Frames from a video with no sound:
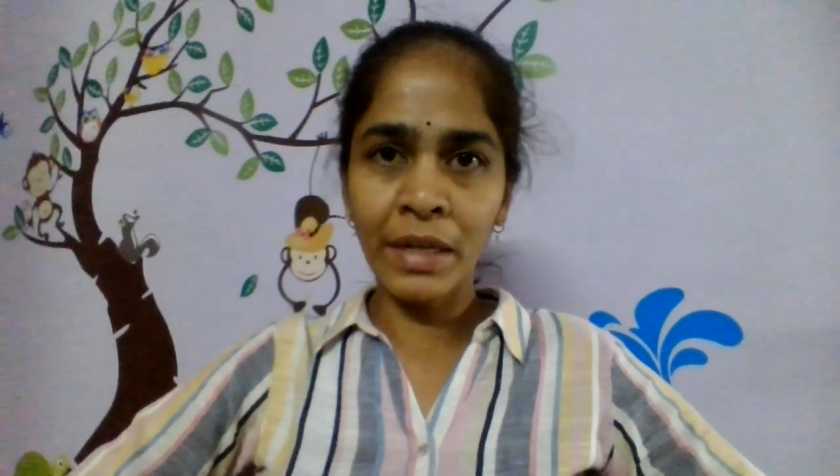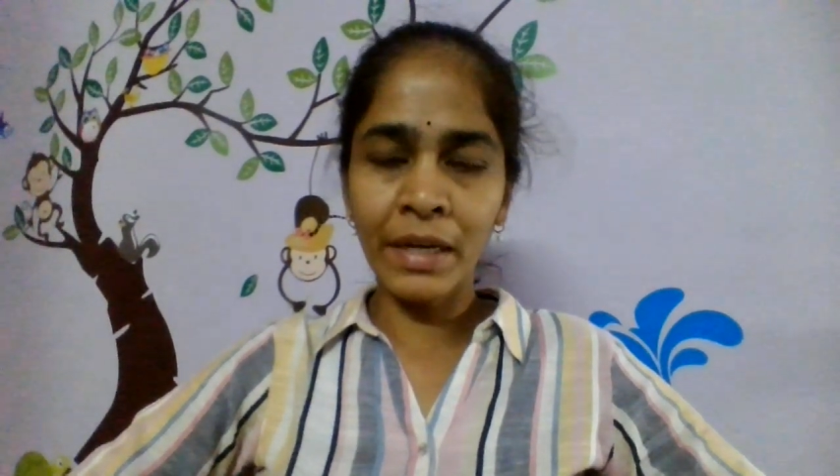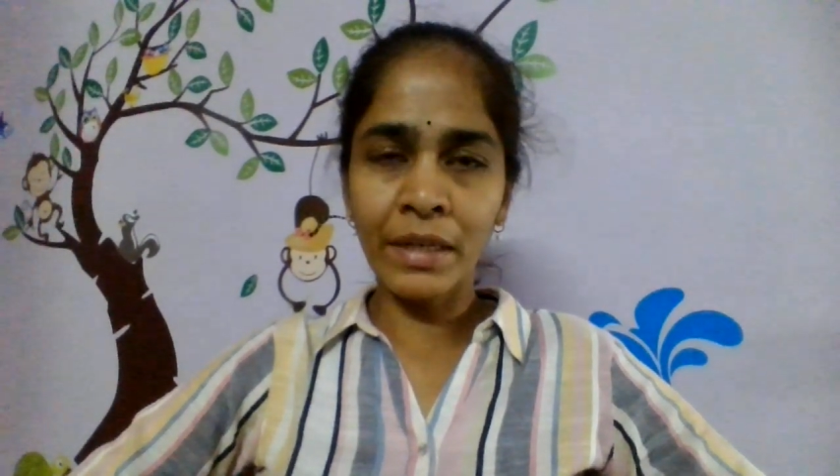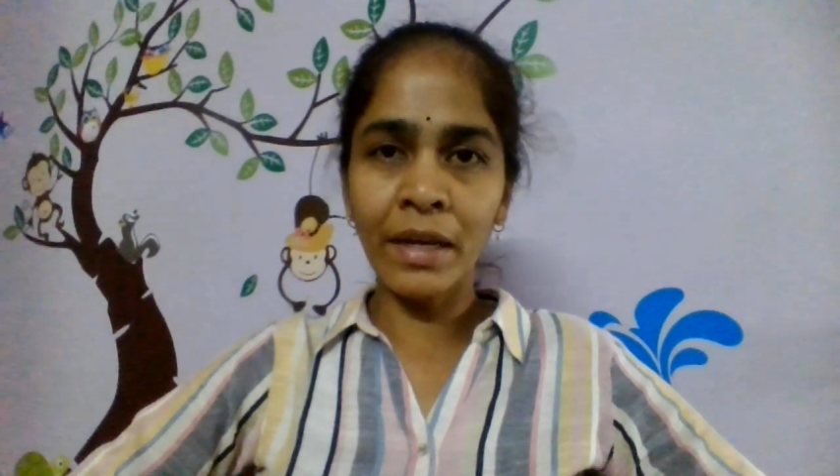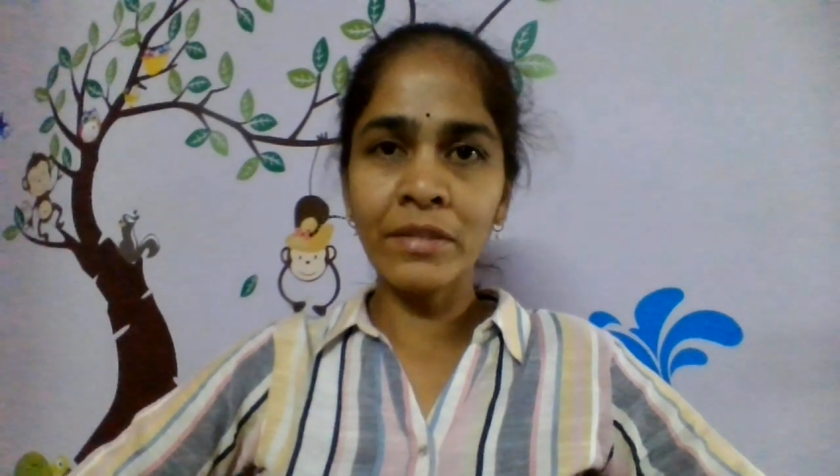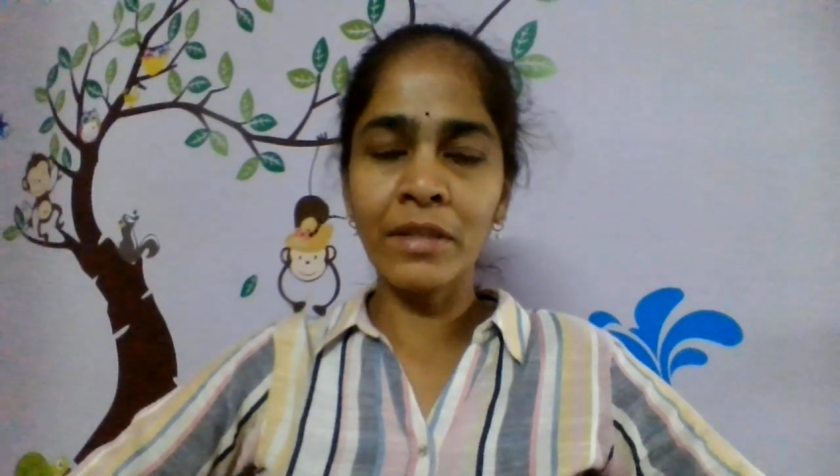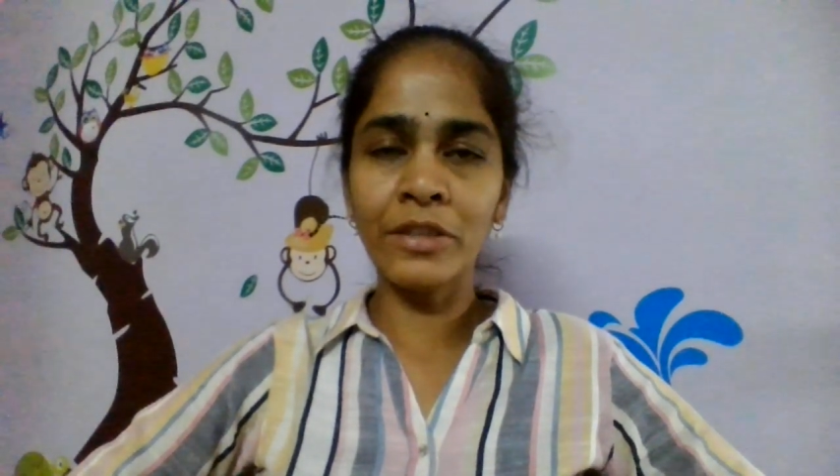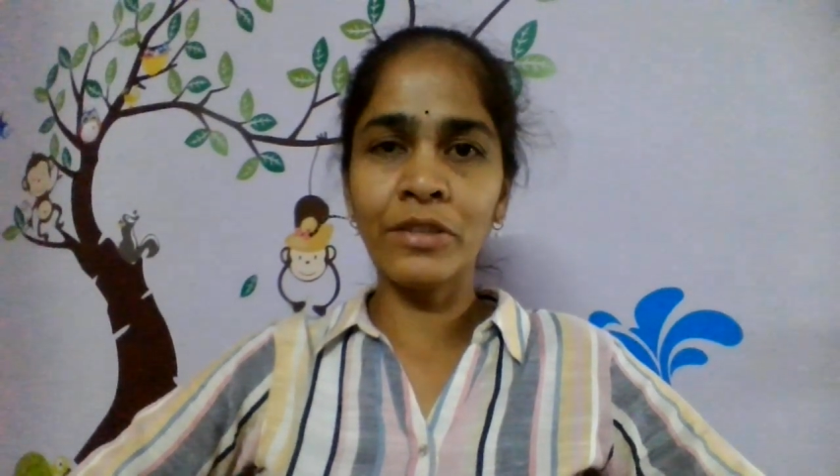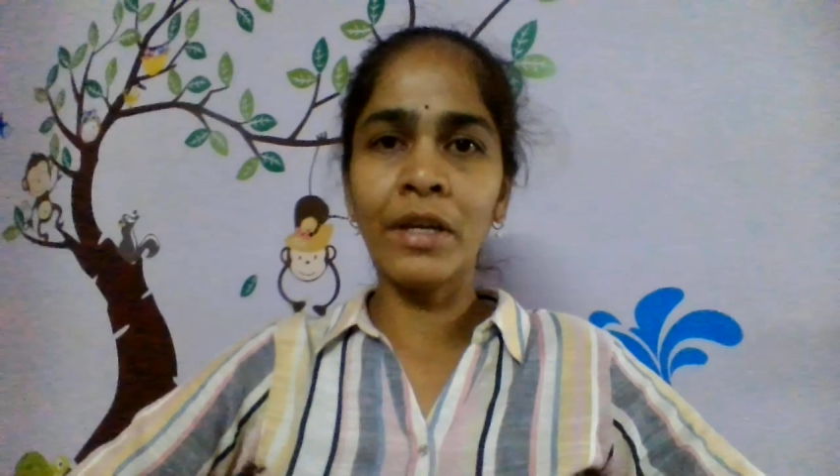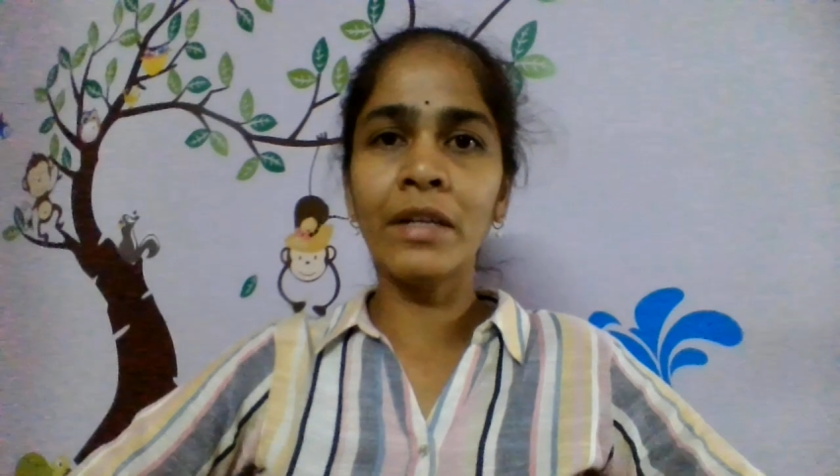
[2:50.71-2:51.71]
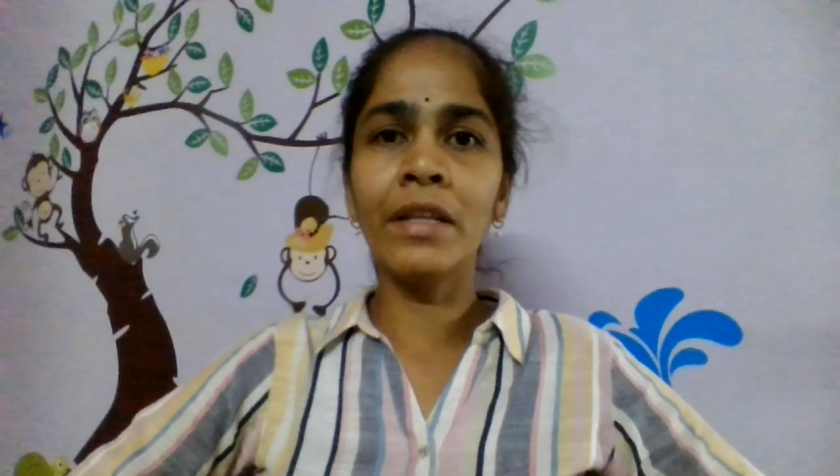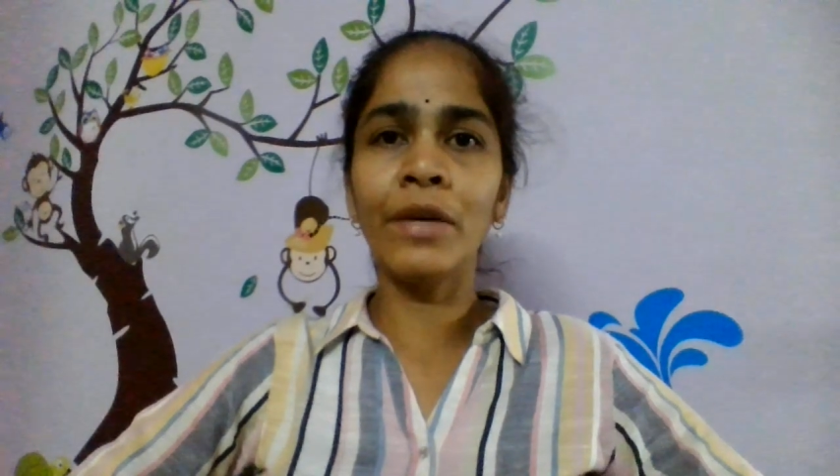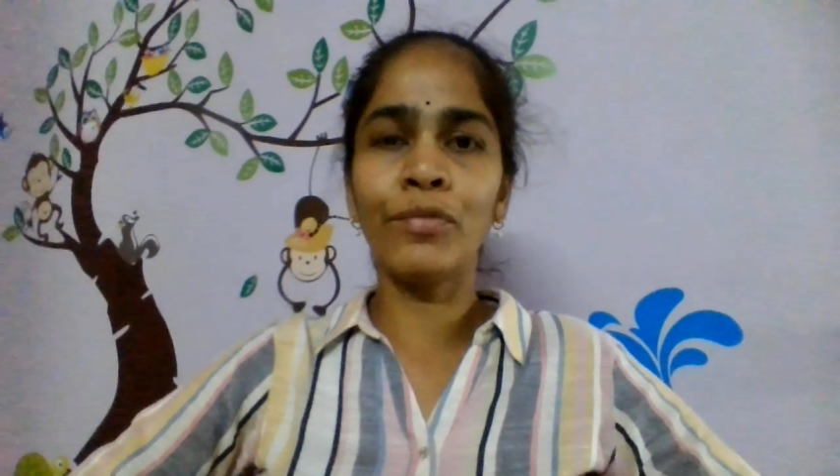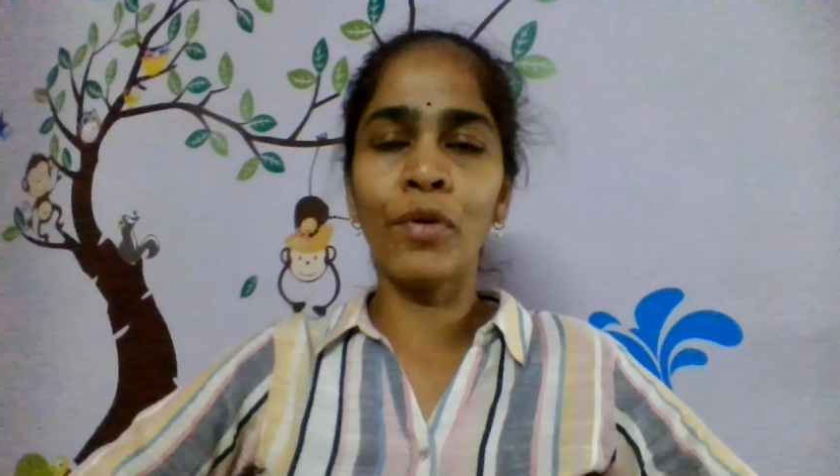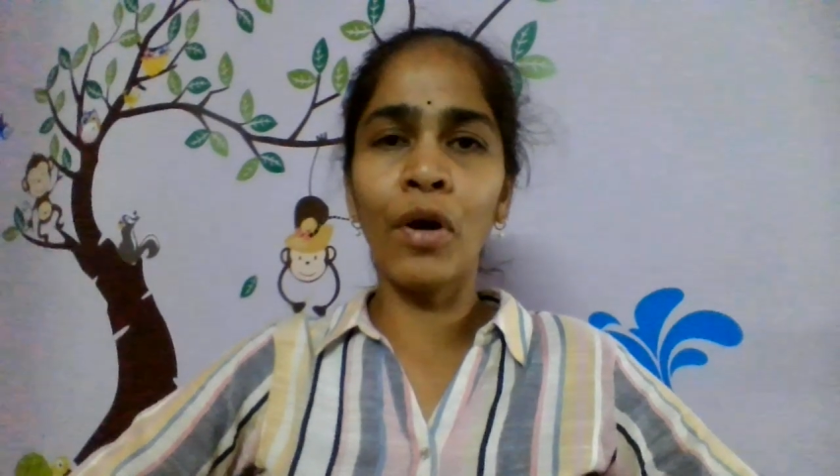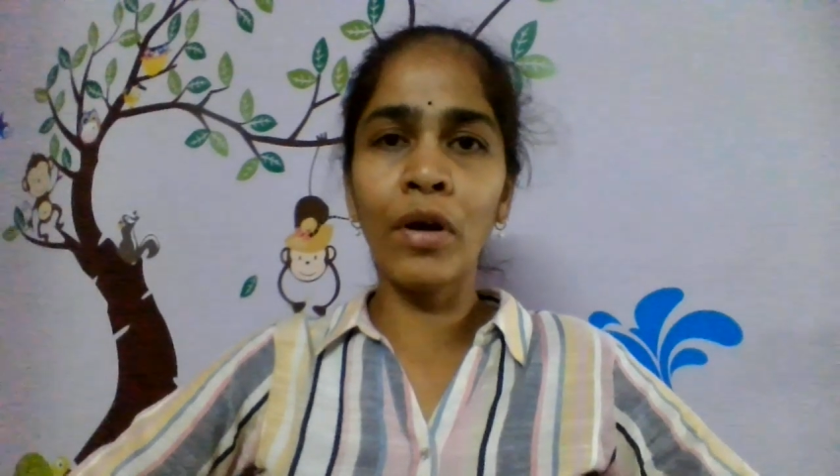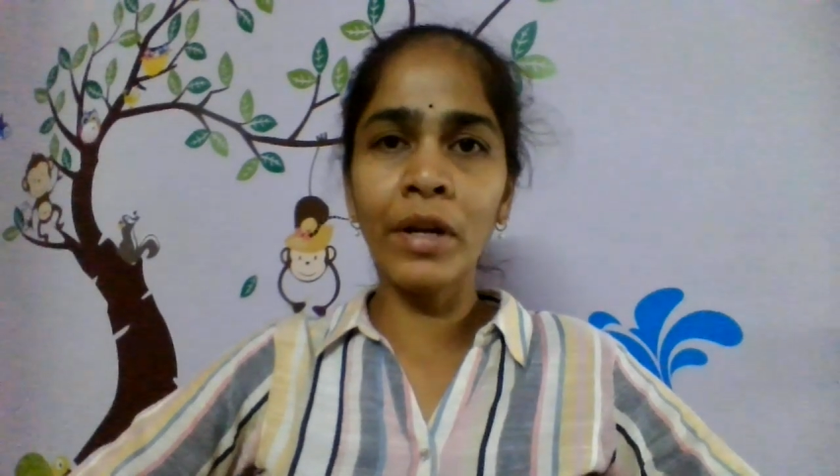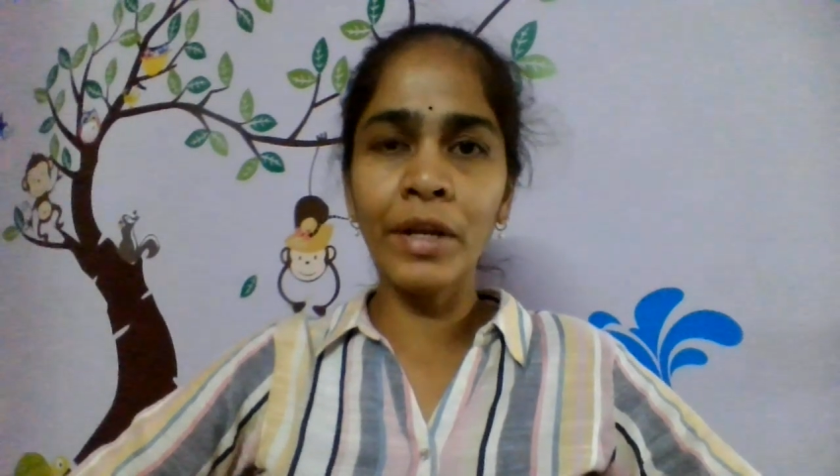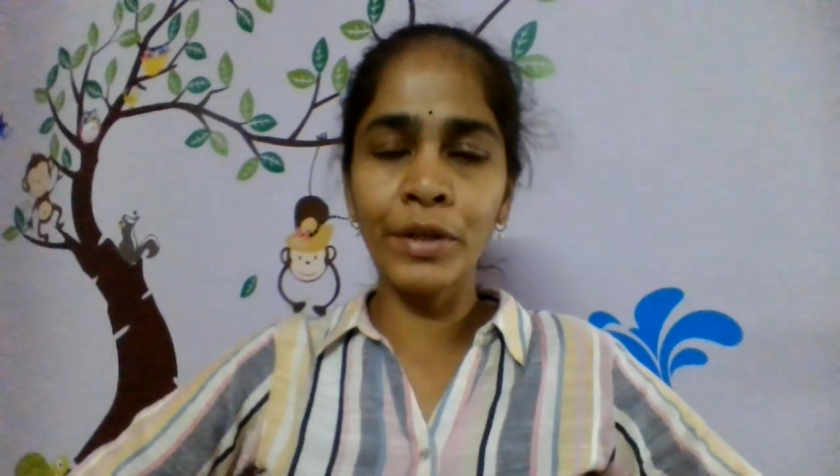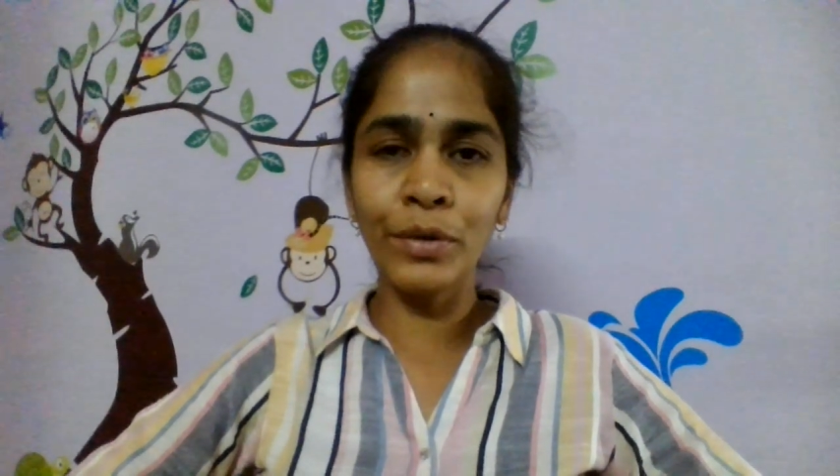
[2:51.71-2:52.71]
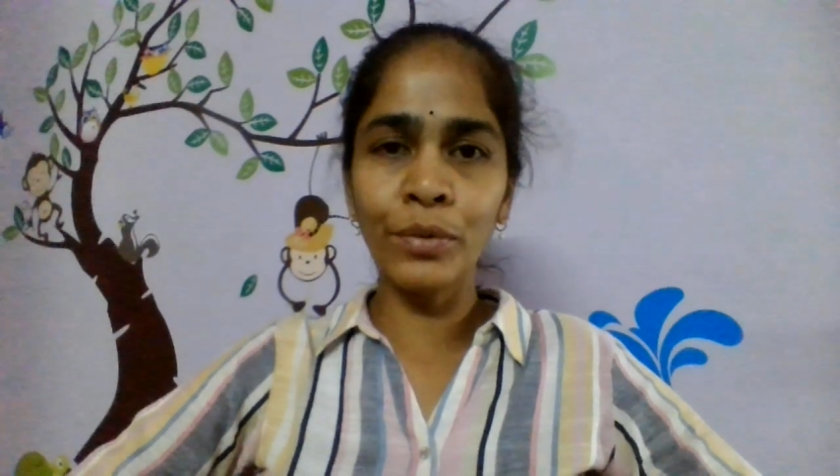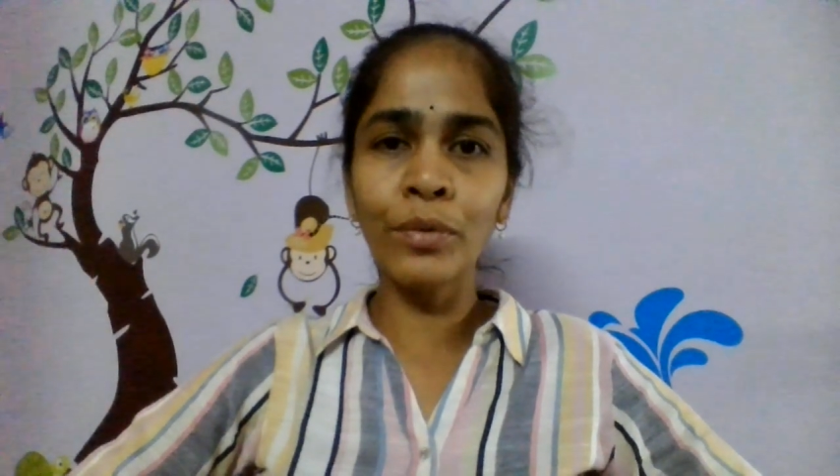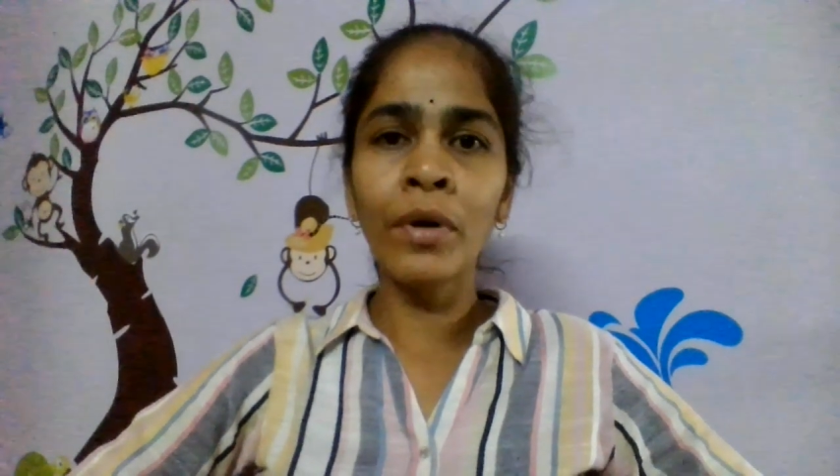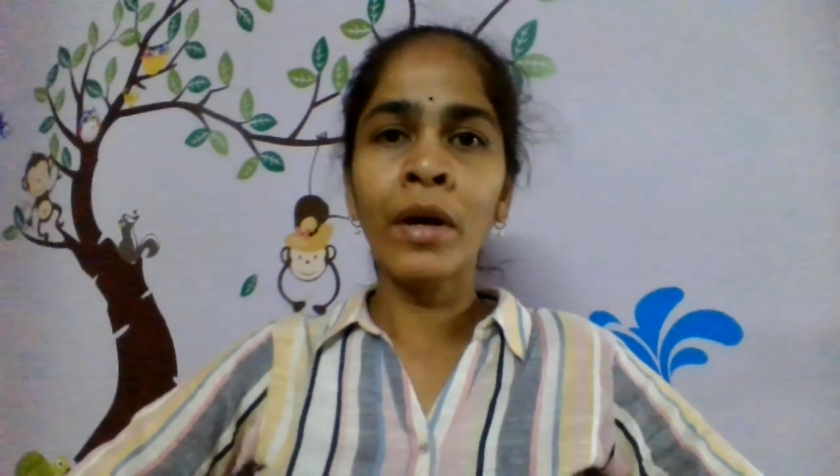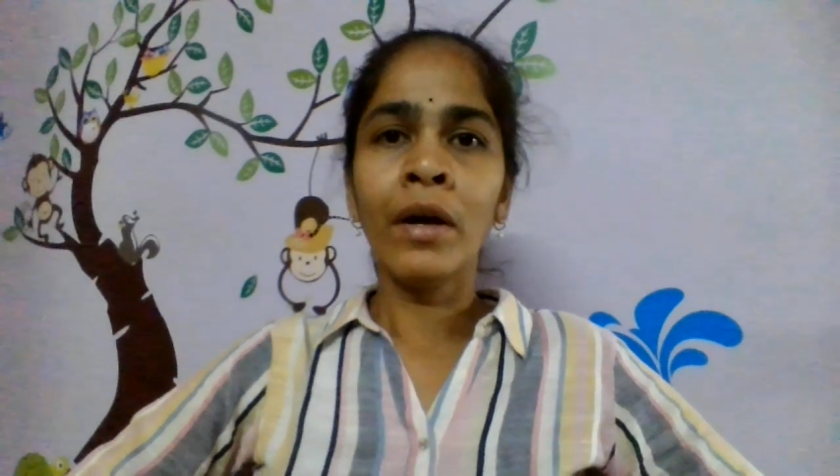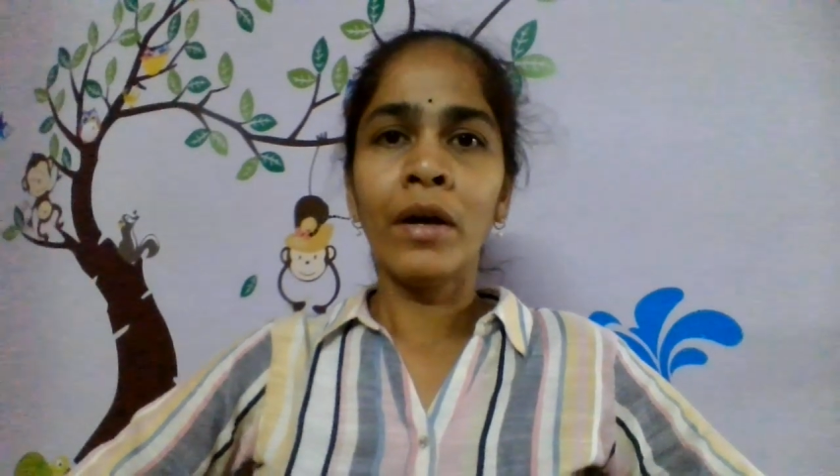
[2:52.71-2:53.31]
the data such that they fall into